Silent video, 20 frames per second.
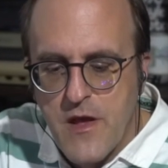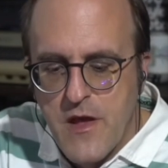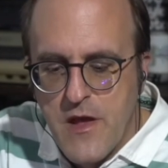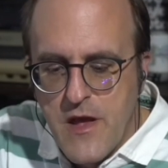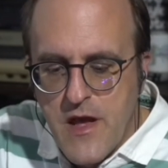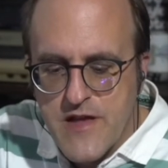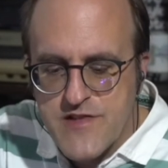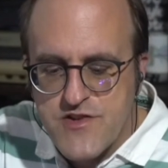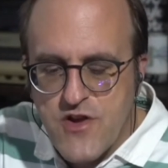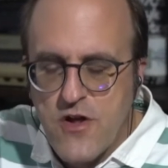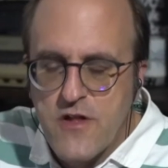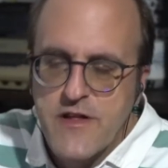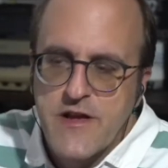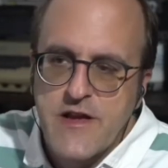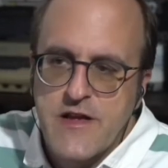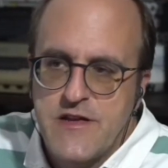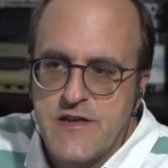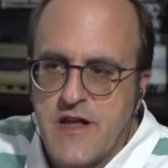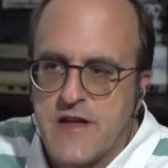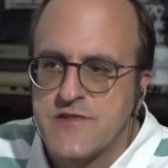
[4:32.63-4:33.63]
It's called a
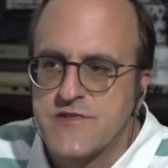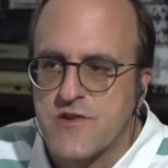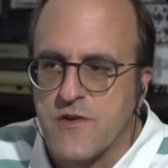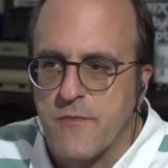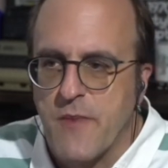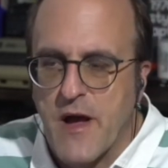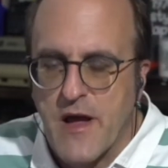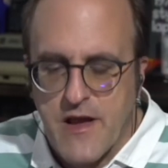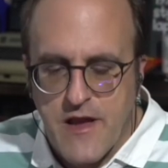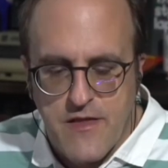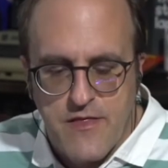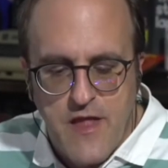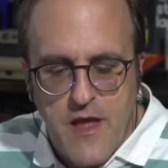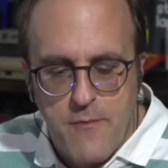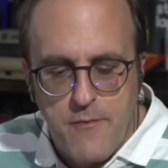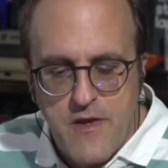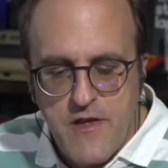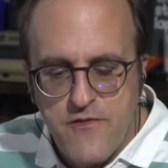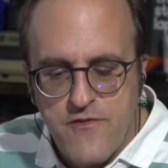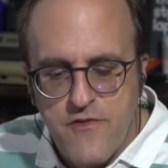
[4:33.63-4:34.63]
condenser mic, and that
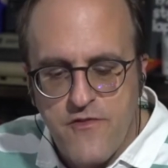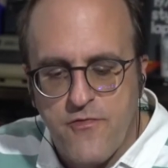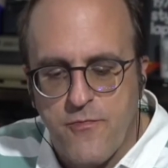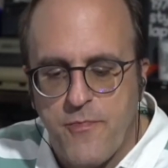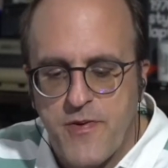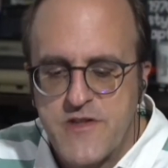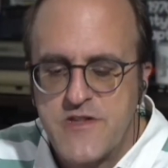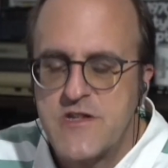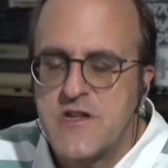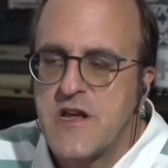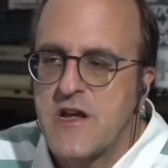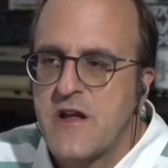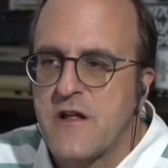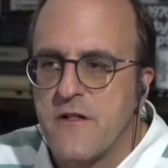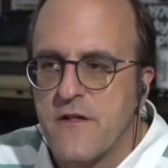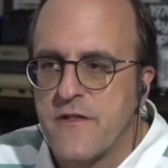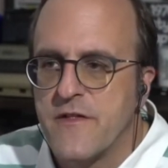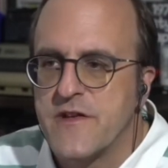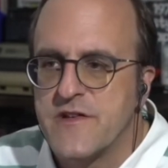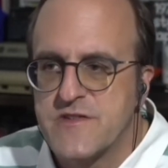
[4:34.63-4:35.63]
means it's
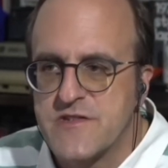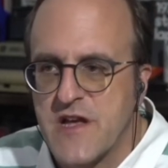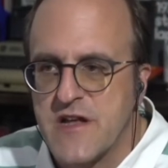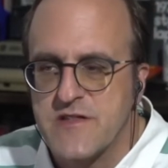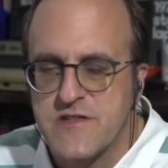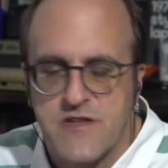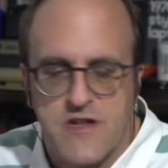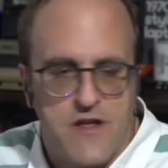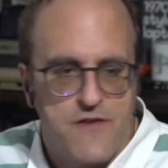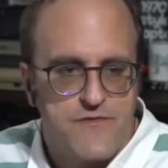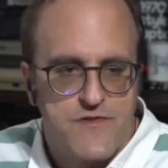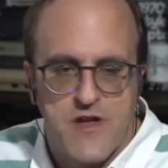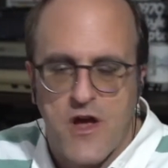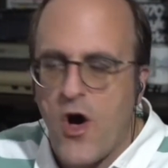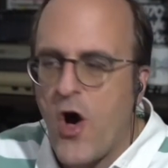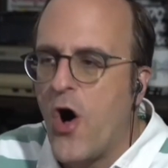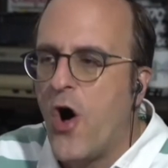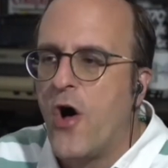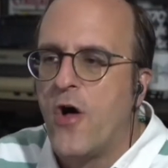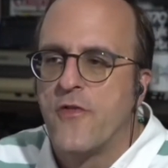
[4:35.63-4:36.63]
particularly sensitive to
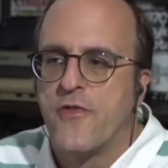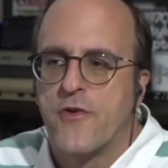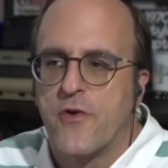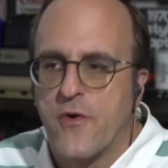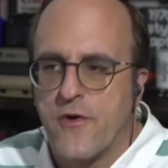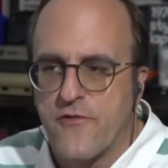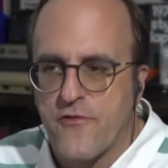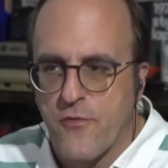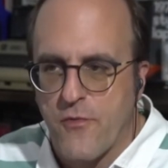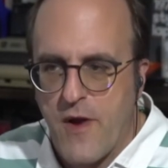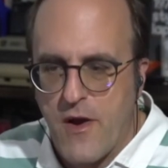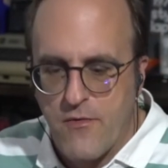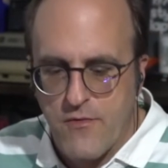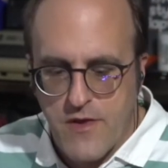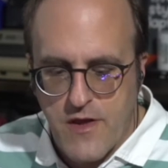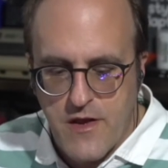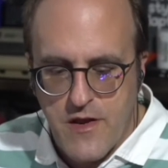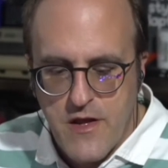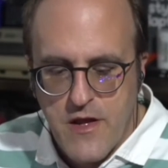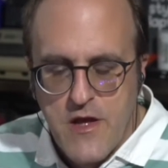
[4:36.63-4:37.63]
all the noise around
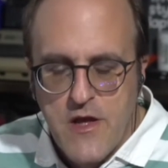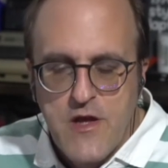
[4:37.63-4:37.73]
it.